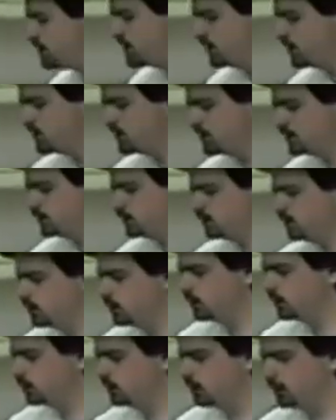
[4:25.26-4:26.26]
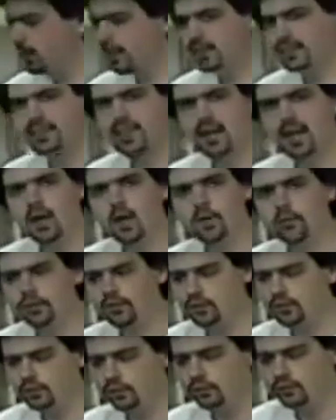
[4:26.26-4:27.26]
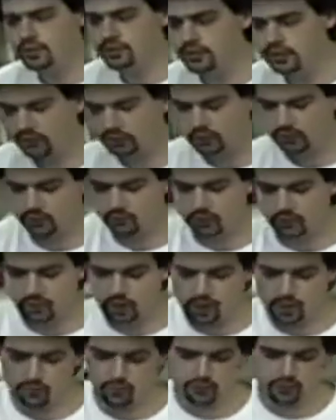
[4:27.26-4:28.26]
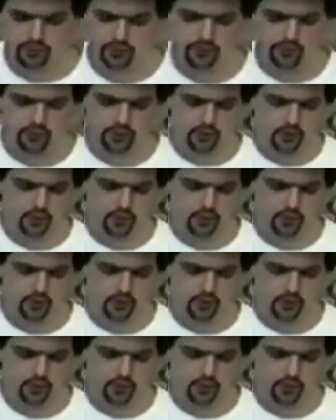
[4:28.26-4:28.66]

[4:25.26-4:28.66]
this? A cow in the children's section of the library.